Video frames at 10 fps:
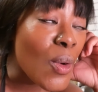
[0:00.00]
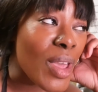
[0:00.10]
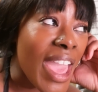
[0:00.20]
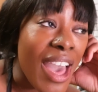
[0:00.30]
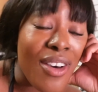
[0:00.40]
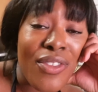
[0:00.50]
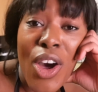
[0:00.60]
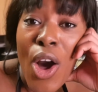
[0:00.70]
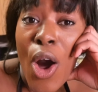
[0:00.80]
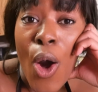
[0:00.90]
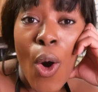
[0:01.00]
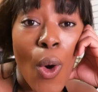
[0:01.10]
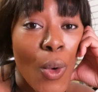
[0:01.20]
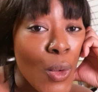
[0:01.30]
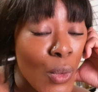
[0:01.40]
we have a
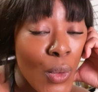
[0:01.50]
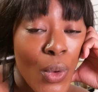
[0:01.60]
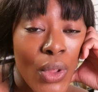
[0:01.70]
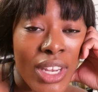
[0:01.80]
whole